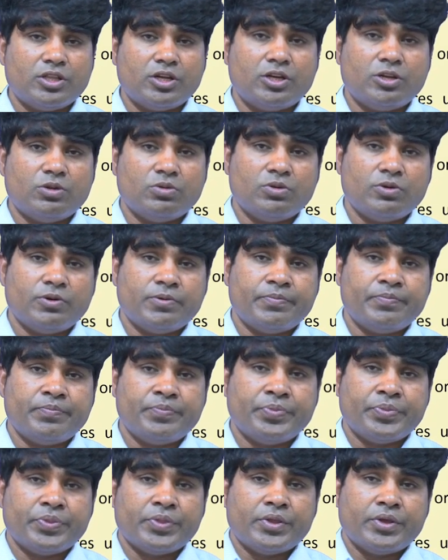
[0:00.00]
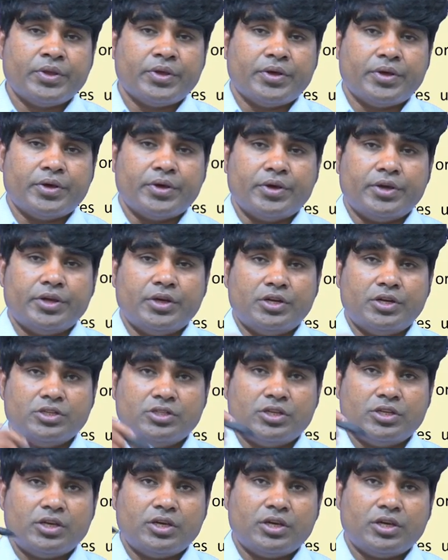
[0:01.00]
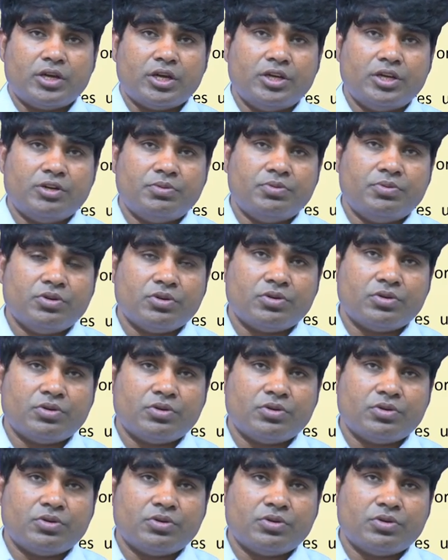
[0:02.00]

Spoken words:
that it is a kind of